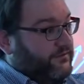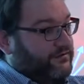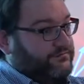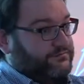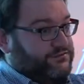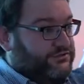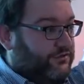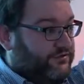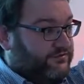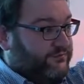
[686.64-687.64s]
and
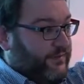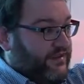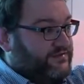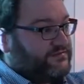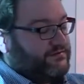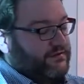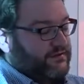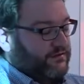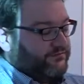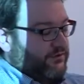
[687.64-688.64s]
shot into space.
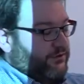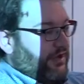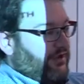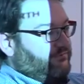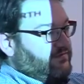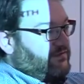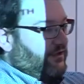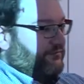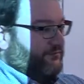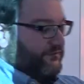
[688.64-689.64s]
So you have this
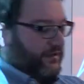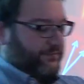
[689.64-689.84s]
kind of